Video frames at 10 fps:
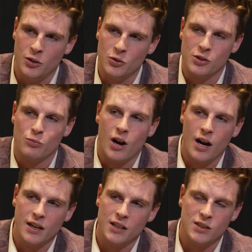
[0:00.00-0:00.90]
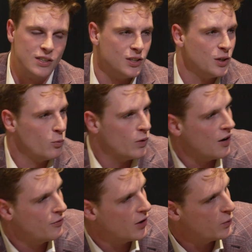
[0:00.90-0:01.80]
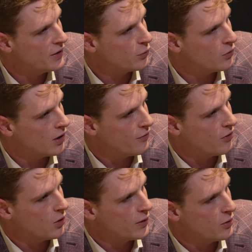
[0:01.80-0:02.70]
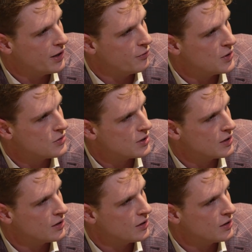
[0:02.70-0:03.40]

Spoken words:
Houston Rockets. How far are we away from Houston?